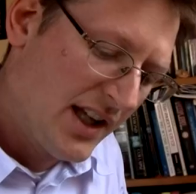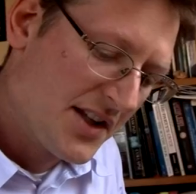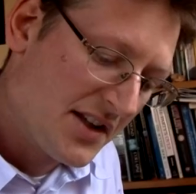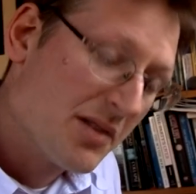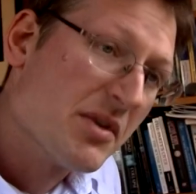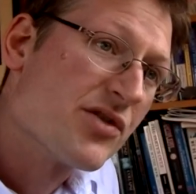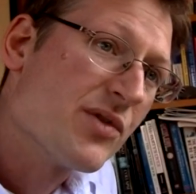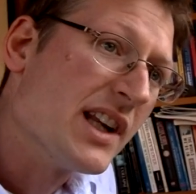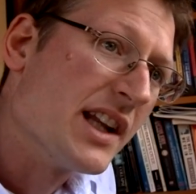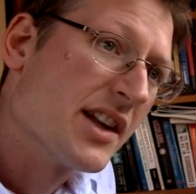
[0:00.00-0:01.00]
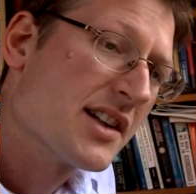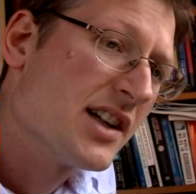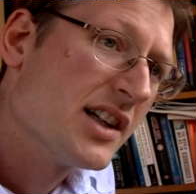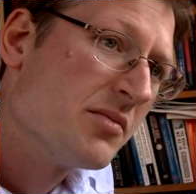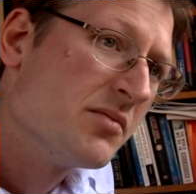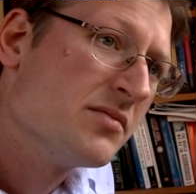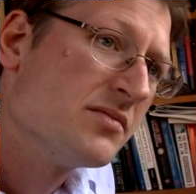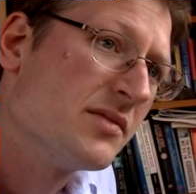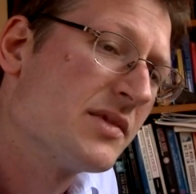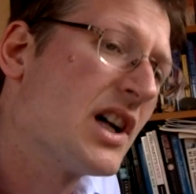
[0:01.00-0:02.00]
And so that means really the
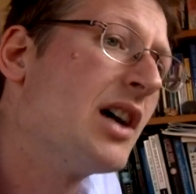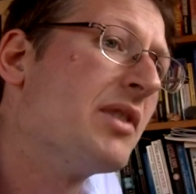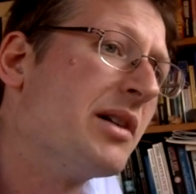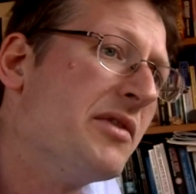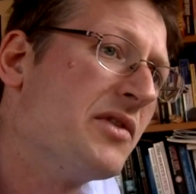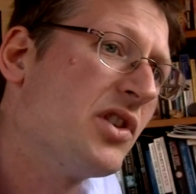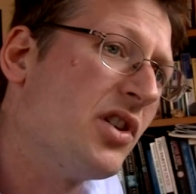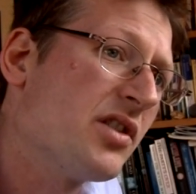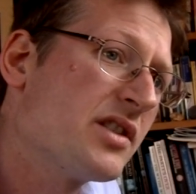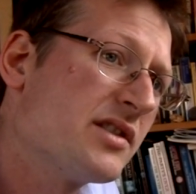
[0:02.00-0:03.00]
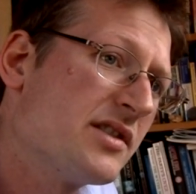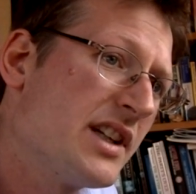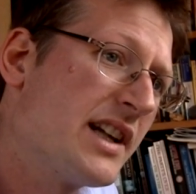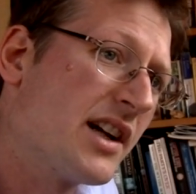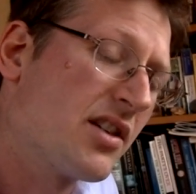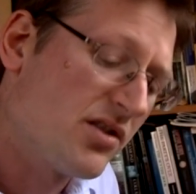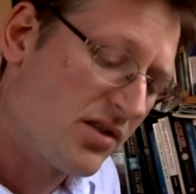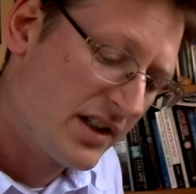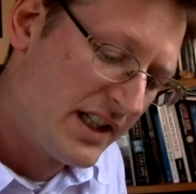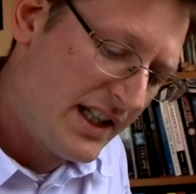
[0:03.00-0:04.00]
timeline we've got, ticking
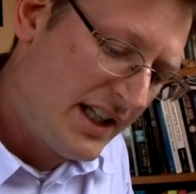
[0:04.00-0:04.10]
clock,